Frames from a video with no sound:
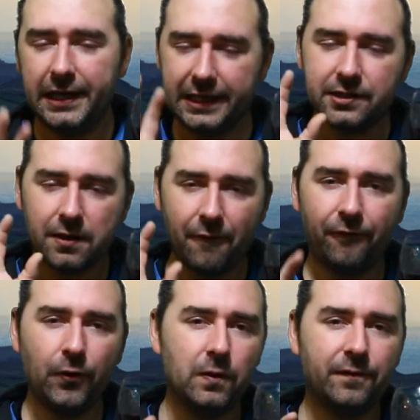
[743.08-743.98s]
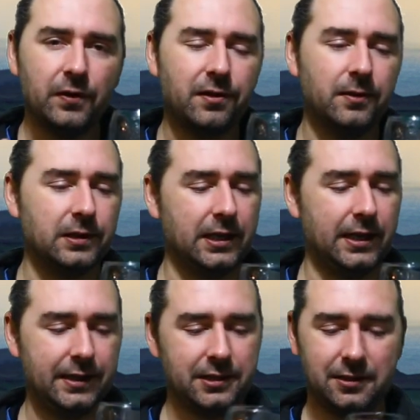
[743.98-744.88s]
It's food for thought,
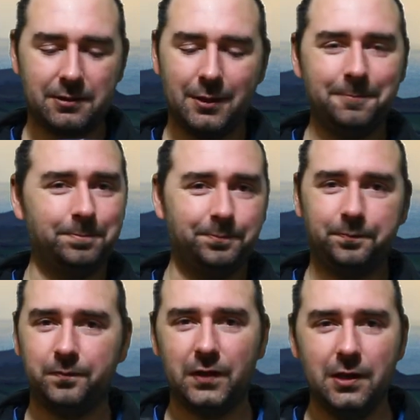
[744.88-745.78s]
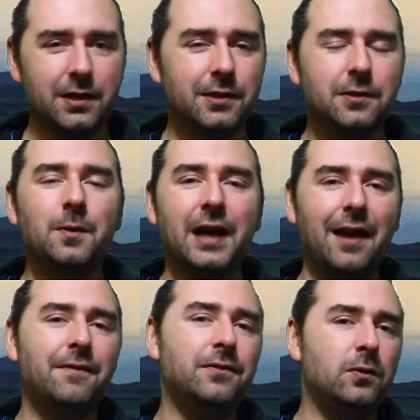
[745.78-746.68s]
guys, because, well, you can do
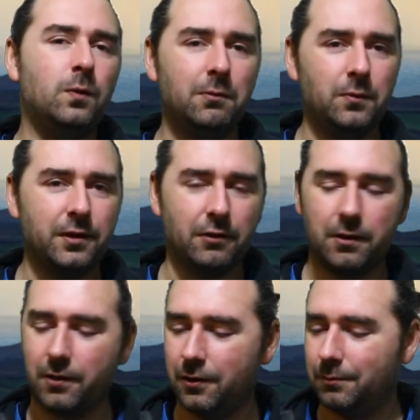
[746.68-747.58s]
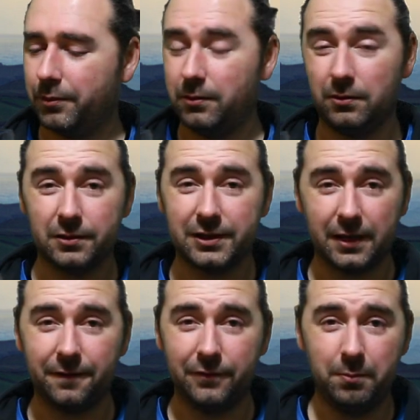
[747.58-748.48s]
whatever you want with your own homebrew or
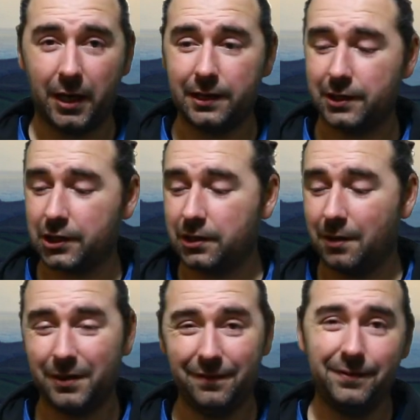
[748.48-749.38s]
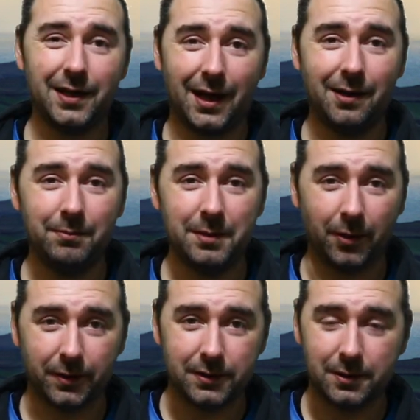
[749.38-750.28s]
stuff you buy in the shop if you can't be
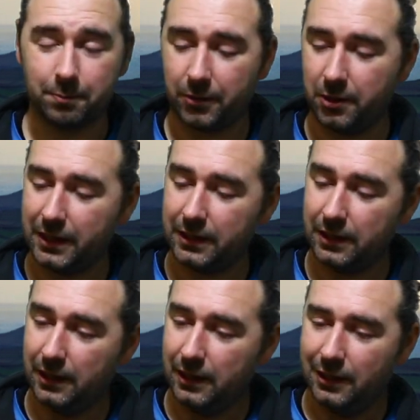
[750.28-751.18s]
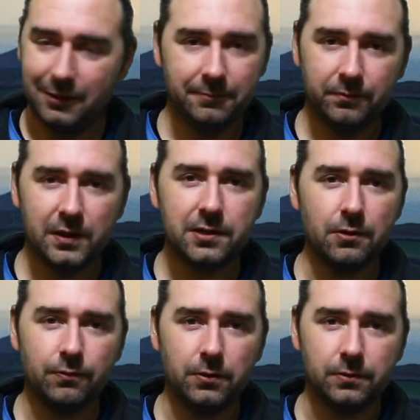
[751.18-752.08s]
bothered to brew it. There's
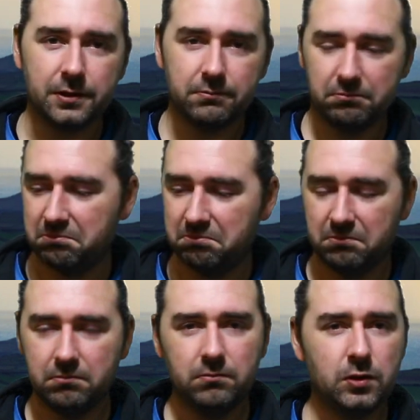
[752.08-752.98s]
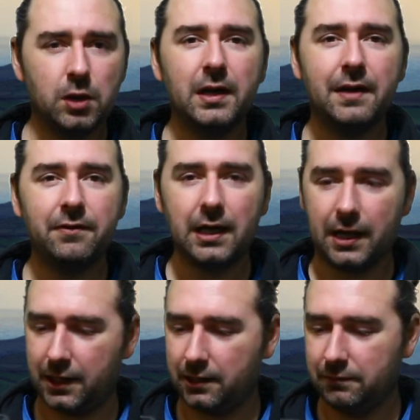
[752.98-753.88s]
no rules. Do whatever you
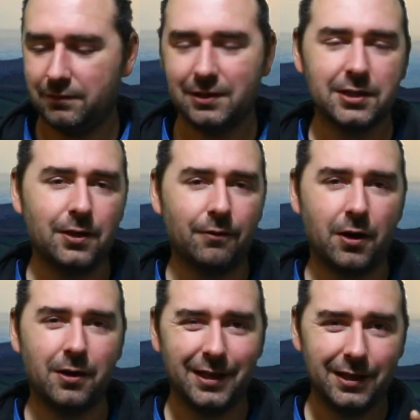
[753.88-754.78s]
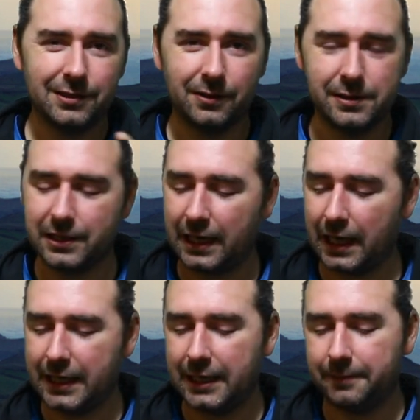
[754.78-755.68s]
like. It's not wrong, as long as you
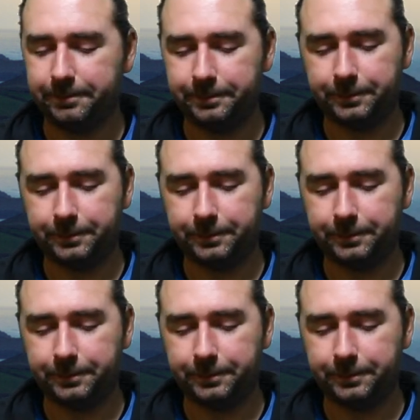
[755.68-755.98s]
like it.